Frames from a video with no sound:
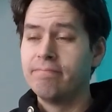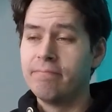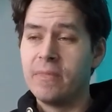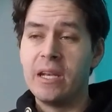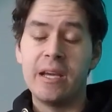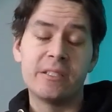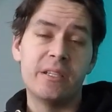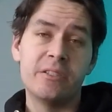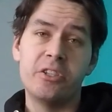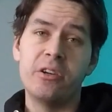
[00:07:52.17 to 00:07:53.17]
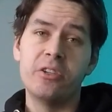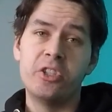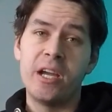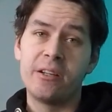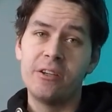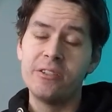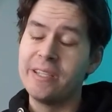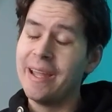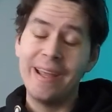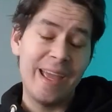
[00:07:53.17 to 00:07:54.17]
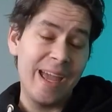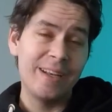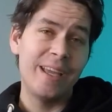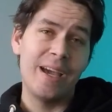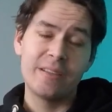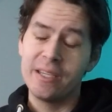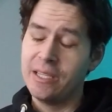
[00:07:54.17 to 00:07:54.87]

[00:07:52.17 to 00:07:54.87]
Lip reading: the next thing's your injectors and a head gasket.